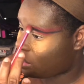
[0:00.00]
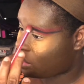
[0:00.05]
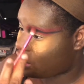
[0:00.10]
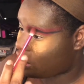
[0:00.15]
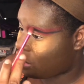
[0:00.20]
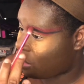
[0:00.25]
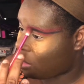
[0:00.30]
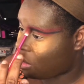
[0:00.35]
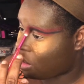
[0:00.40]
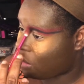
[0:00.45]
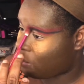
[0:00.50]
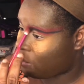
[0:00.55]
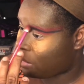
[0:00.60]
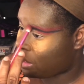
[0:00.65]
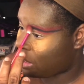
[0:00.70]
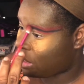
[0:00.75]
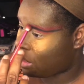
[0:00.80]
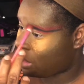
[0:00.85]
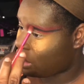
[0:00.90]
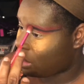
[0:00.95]
So it could
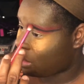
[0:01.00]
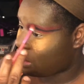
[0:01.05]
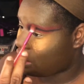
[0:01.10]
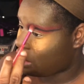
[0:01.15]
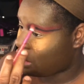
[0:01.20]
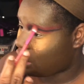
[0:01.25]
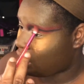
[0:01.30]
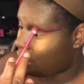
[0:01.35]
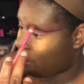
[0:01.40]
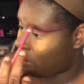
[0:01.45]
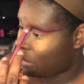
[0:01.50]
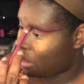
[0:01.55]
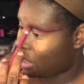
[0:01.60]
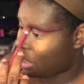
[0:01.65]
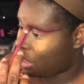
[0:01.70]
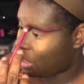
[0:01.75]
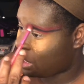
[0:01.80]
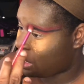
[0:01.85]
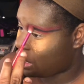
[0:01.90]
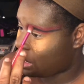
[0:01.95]
be
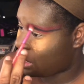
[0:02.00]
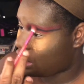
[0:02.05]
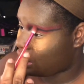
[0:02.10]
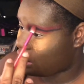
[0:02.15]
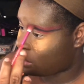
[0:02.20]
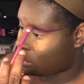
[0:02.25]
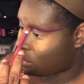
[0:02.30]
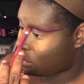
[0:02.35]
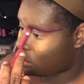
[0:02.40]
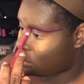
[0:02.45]
blending together.